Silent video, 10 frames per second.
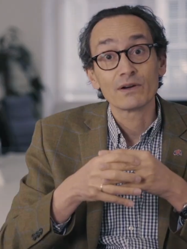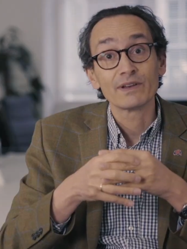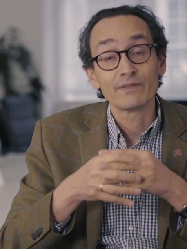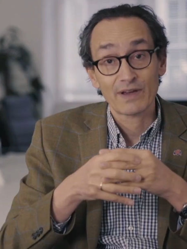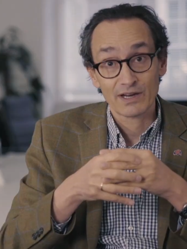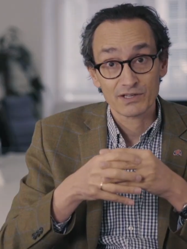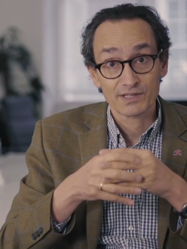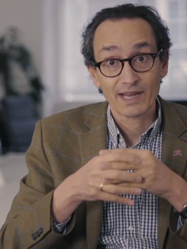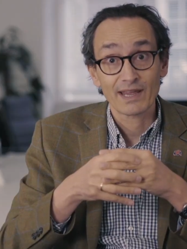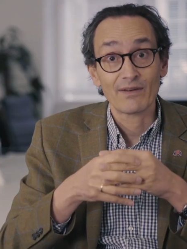of
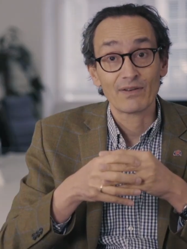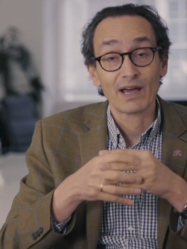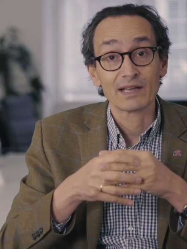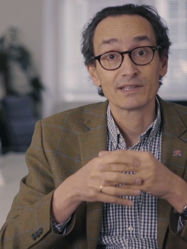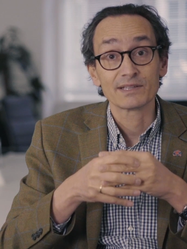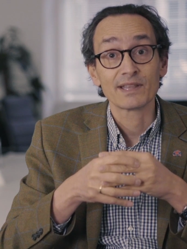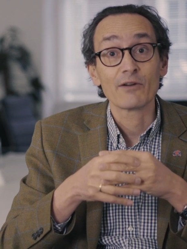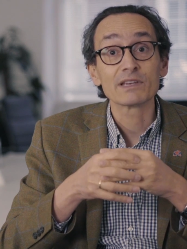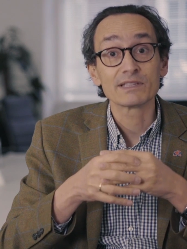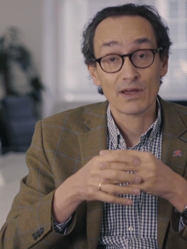infectious encephalitis,
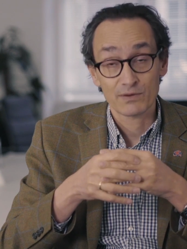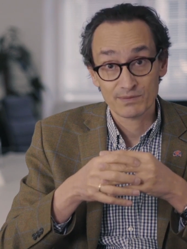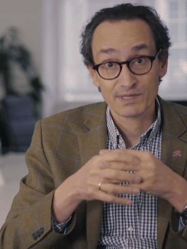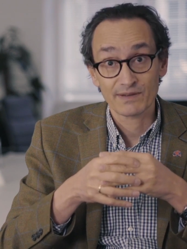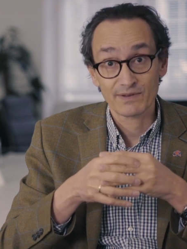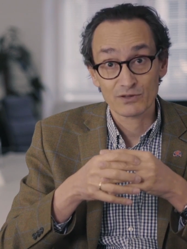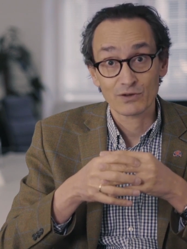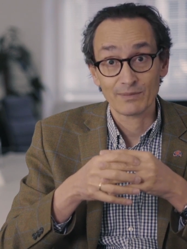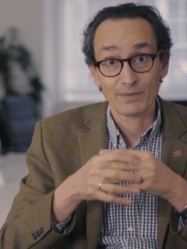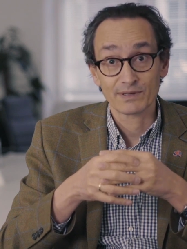there is no specific
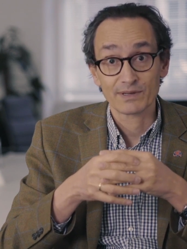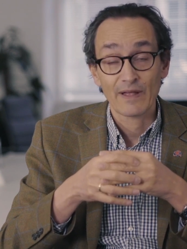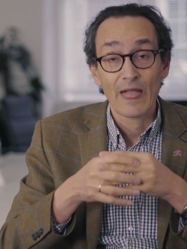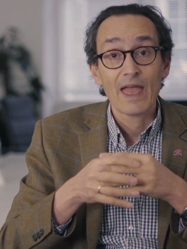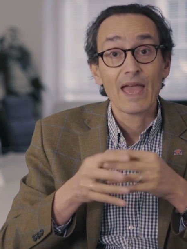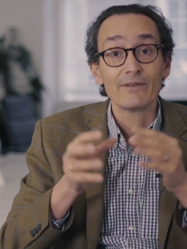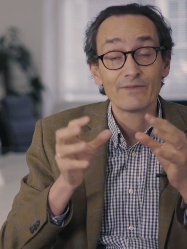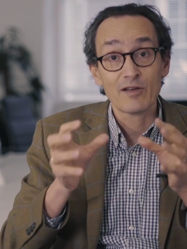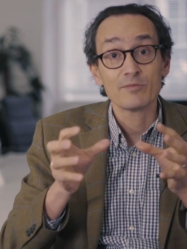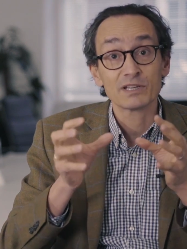treatment. It
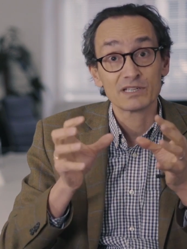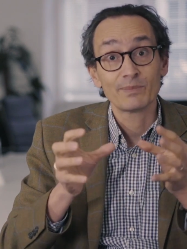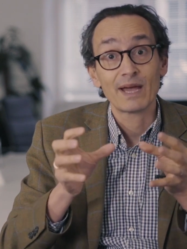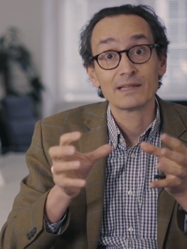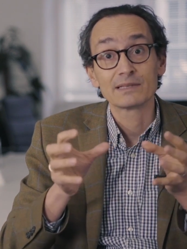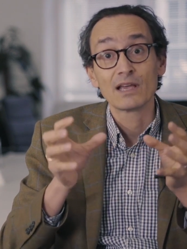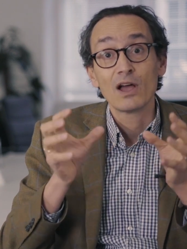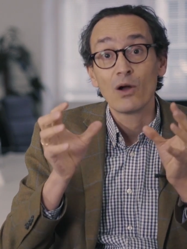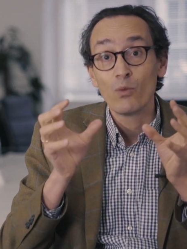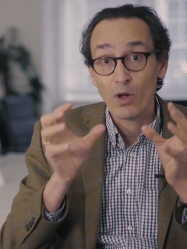very much depends
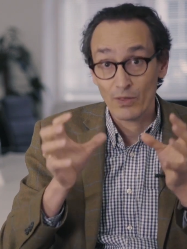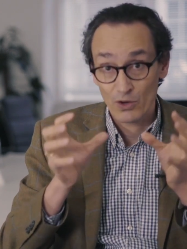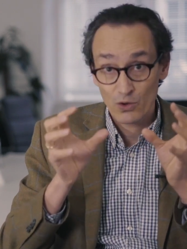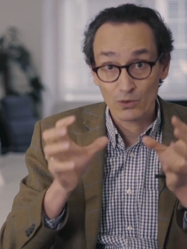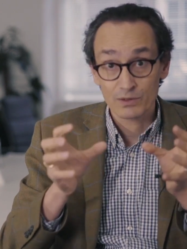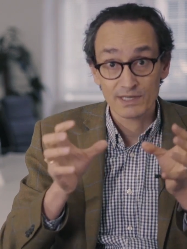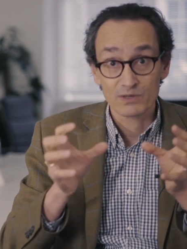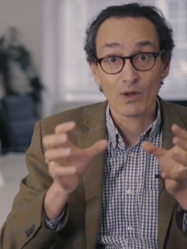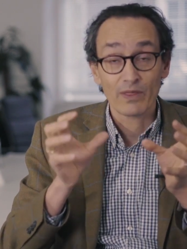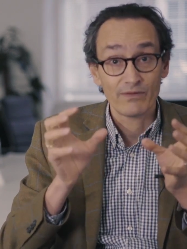what the cause
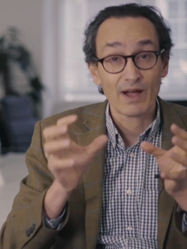is, what the